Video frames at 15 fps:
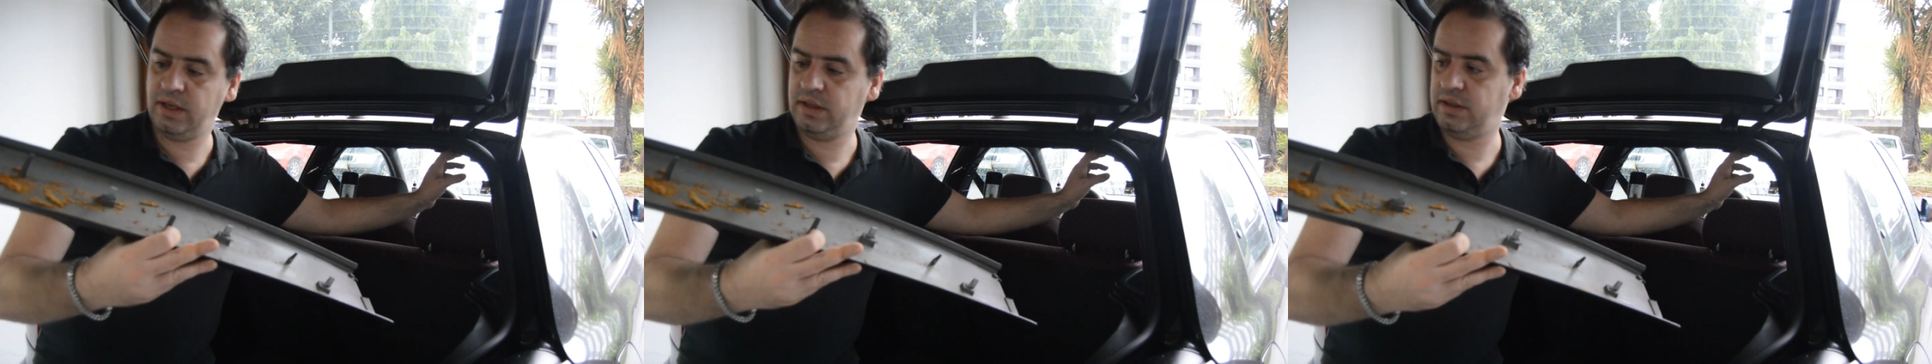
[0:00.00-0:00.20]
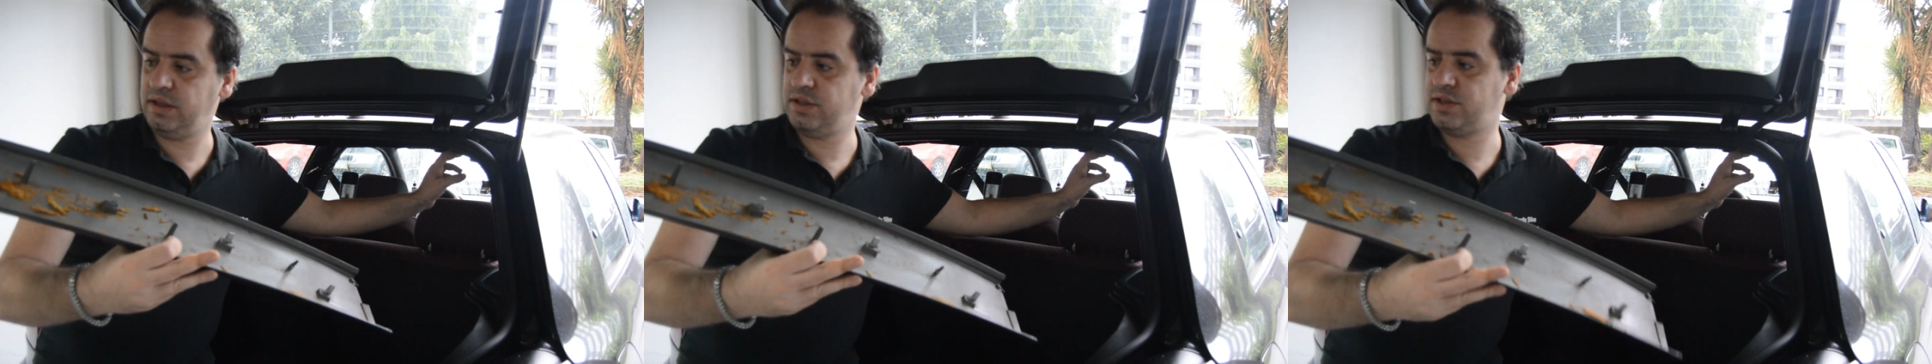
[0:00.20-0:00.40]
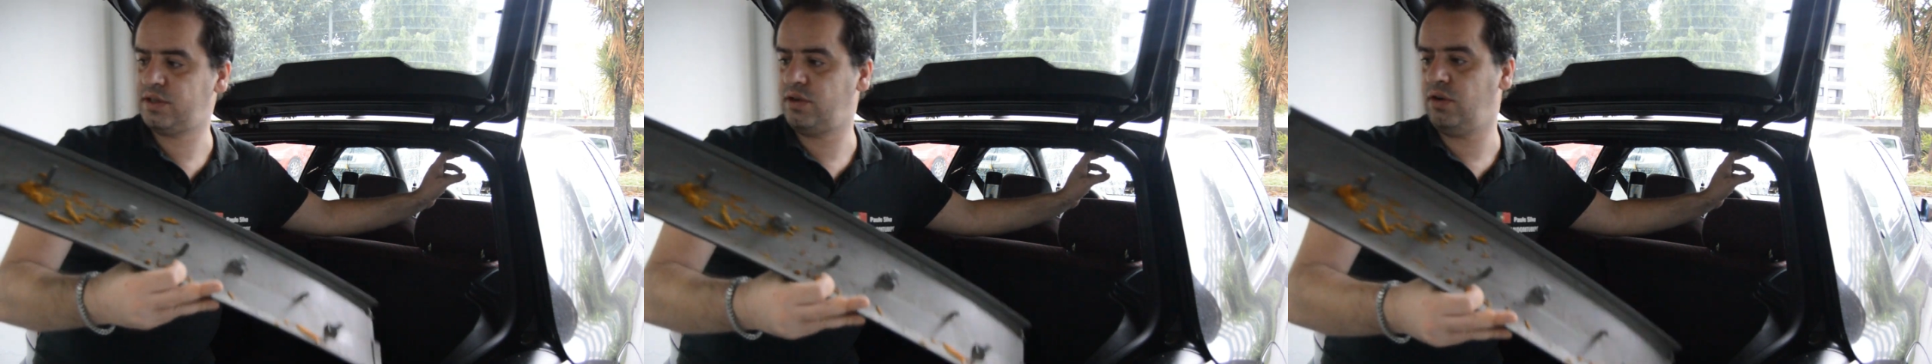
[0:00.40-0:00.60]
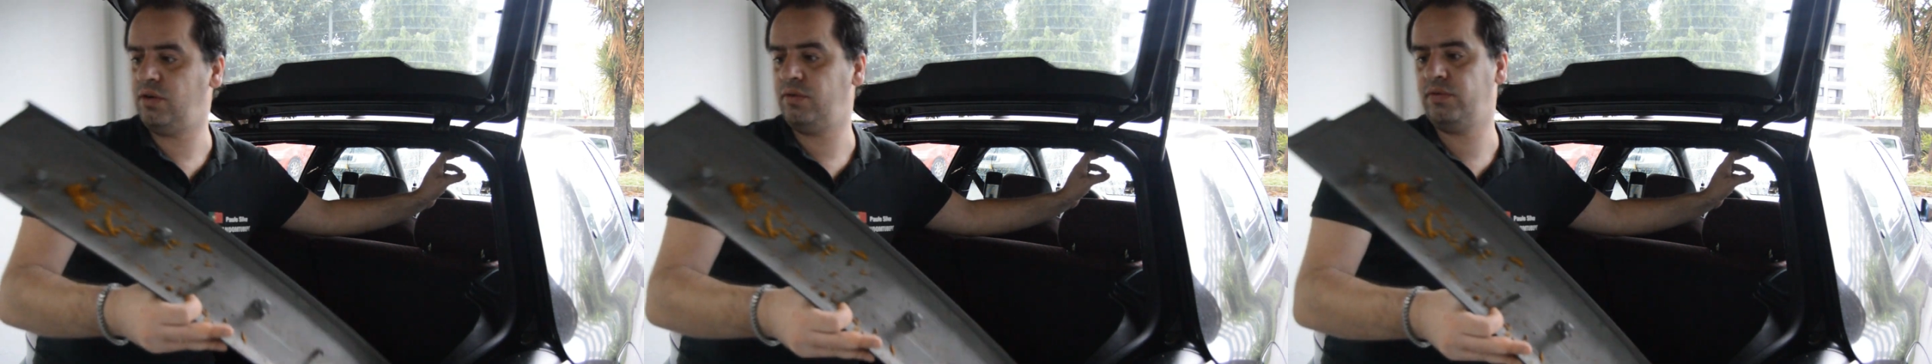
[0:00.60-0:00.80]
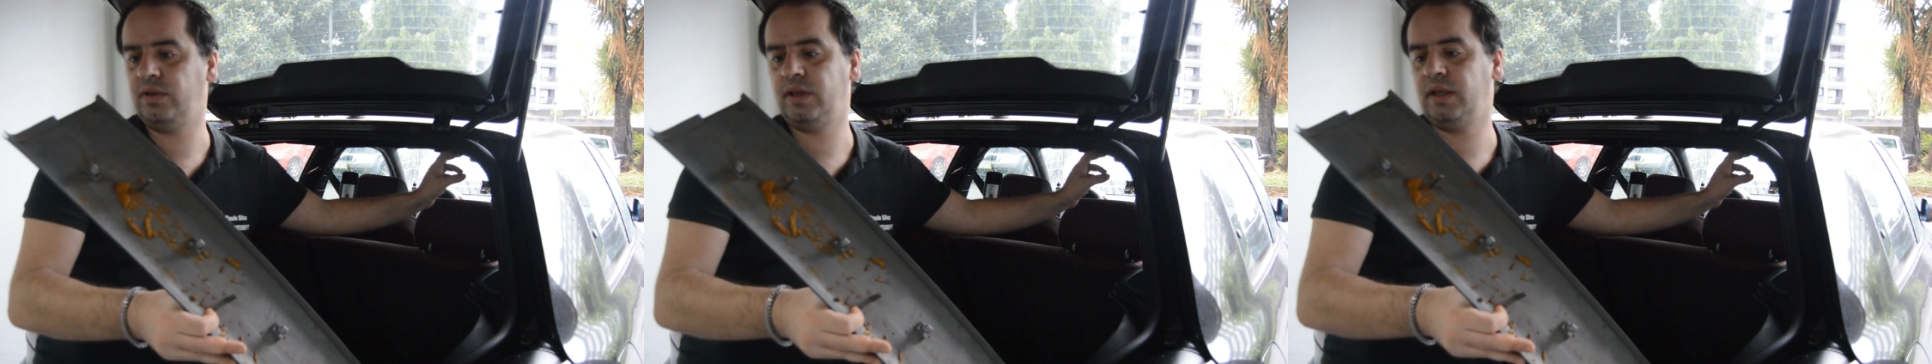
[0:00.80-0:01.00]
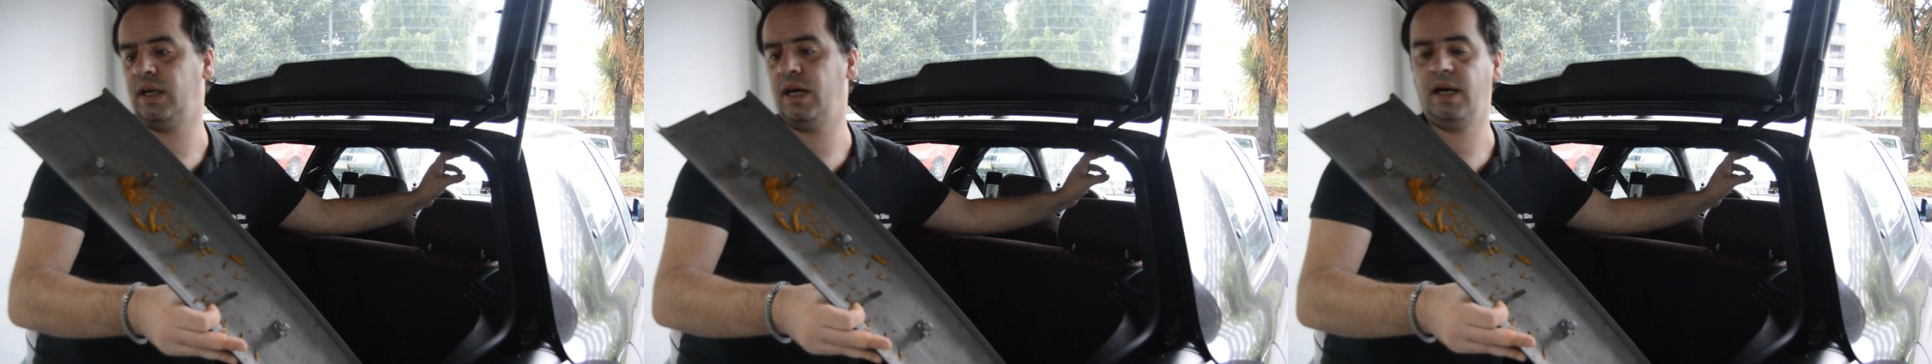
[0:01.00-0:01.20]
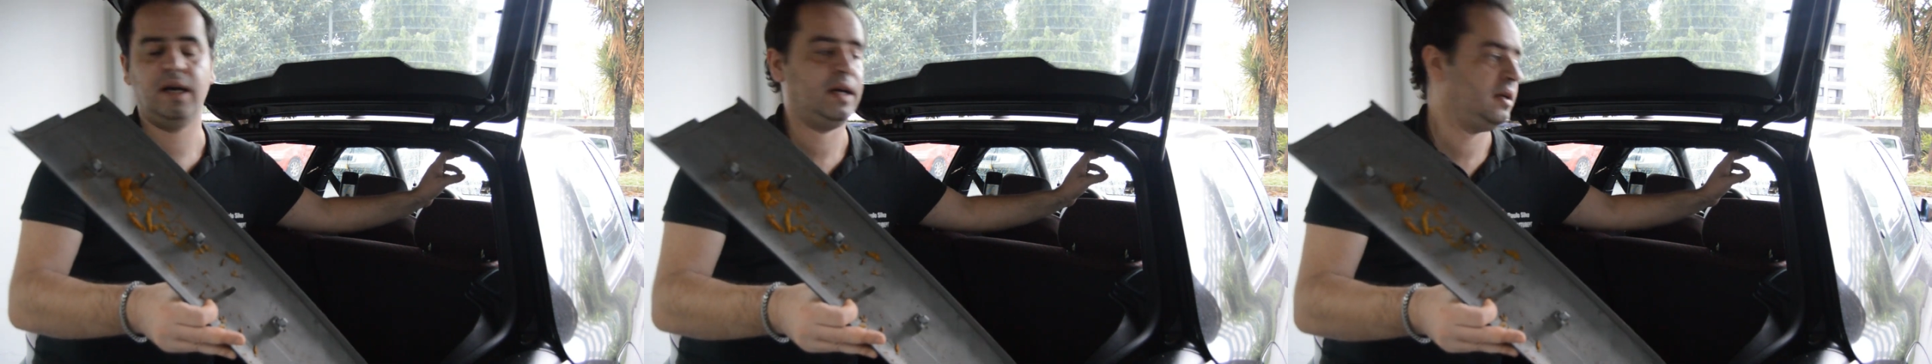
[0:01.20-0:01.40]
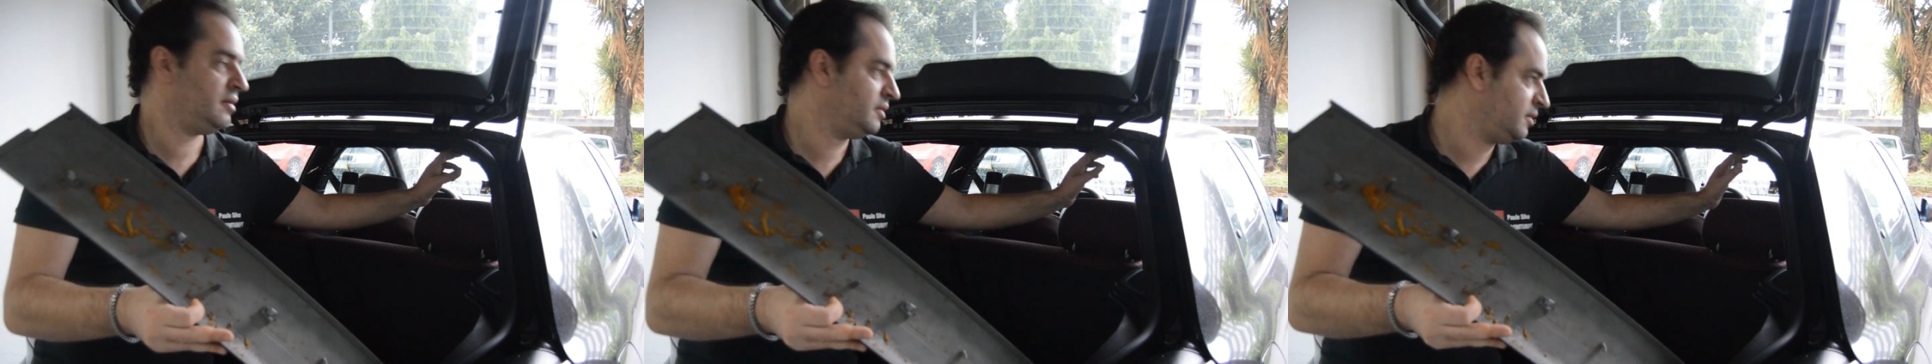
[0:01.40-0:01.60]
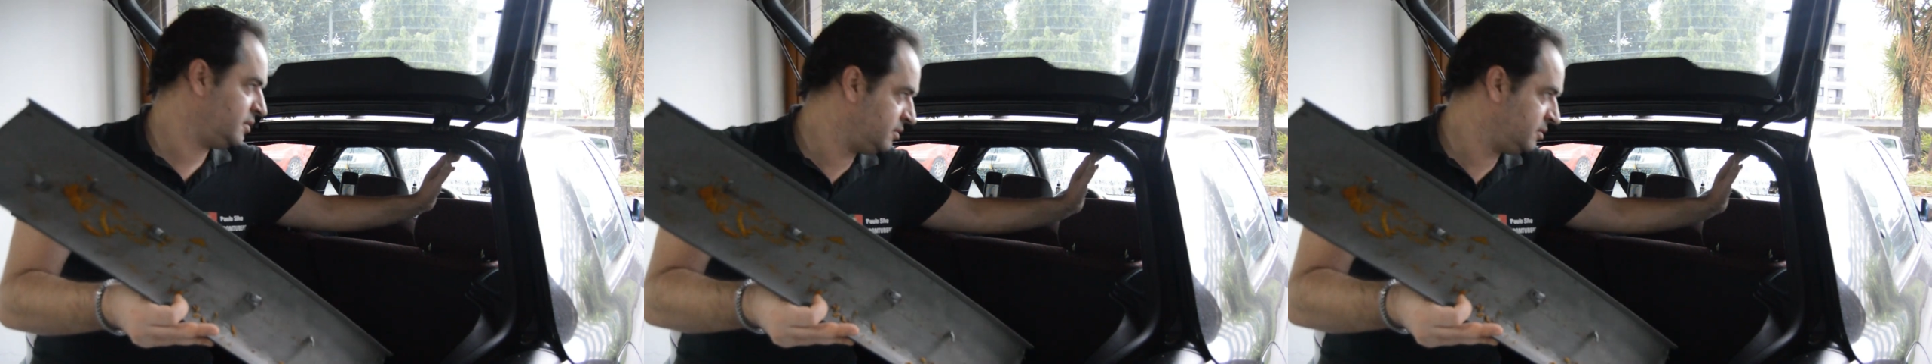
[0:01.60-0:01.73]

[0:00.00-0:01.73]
this cover,